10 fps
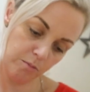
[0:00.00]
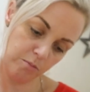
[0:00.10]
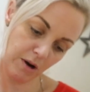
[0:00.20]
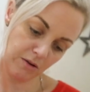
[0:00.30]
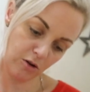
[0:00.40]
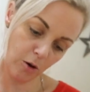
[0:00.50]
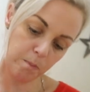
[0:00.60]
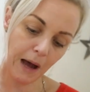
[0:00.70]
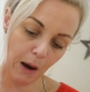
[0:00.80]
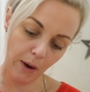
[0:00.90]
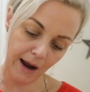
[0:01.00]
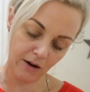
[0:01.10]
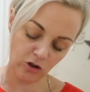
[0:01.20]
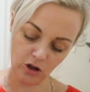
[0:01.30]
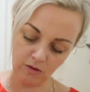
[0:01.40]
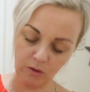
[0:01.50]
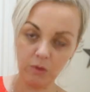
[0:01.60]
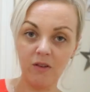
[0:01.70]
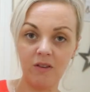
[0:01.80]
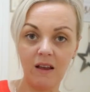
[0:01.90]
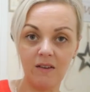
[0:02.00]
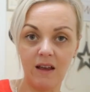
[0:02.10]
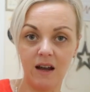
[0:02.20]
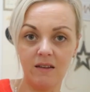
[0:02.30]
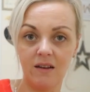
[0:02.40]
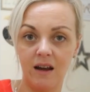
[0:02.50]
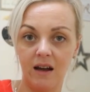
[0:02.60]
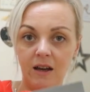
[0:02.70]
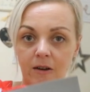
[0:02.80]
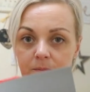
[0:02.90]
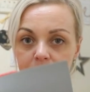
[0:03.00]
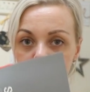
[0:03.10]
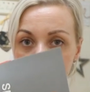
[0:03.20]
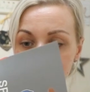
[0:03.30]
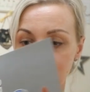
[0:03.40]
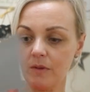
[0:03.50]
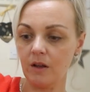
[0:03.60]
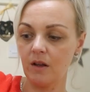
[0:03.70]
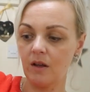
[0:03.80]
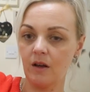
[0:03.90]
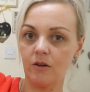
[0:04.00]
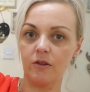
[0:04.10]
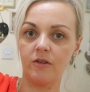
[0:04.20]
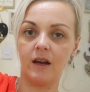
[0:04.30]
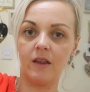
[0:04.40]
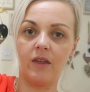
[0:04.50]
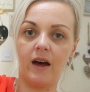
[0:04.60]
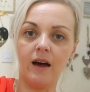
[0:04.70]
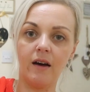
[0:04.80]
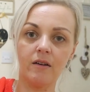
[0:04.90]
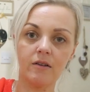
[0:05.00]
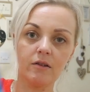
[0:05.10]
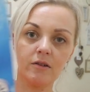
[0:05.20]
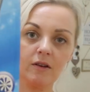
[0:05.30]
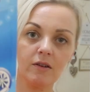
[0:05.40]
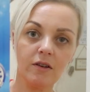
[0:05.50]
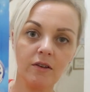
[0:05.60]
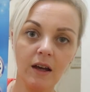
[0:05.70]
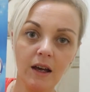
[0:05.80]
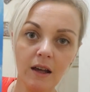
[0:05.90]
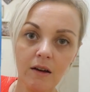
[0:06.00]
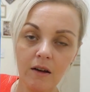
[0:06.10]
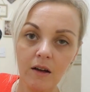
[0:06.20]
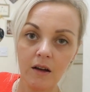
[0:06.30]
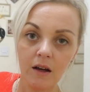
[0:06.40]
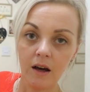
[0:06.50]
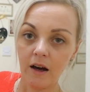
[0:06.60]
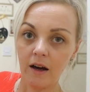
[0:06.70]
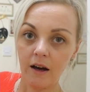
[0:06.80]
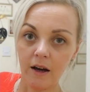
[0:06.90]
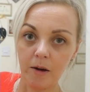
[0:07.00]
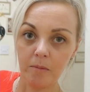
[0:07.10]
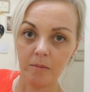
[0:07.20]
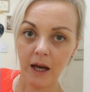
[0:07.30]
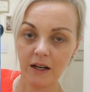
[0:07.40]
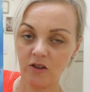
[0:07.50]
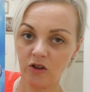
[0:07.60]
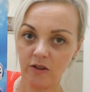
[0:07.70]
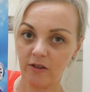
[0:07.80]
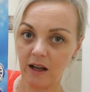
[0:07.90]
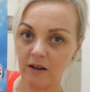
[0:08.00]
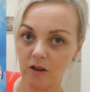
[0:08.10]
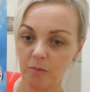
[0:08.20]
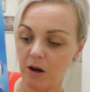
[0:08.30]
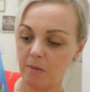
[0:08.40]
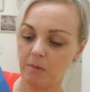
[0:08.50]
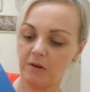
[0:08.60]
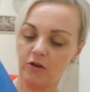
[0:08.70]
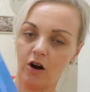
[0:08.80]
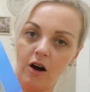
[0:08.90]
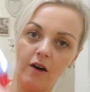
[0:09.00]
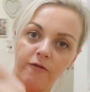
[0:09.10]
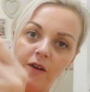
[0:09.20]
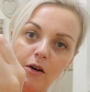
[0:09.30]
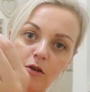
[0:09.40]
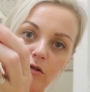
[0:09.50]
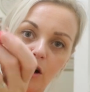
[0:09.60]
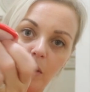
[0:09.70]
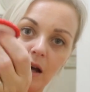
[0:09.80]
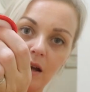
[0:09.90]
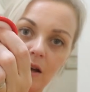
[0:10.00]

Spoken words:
brand's called Power Action. This was £6.99. Looks like that, as you can see. And it's just a standard spray mop. It's got a Velcro-y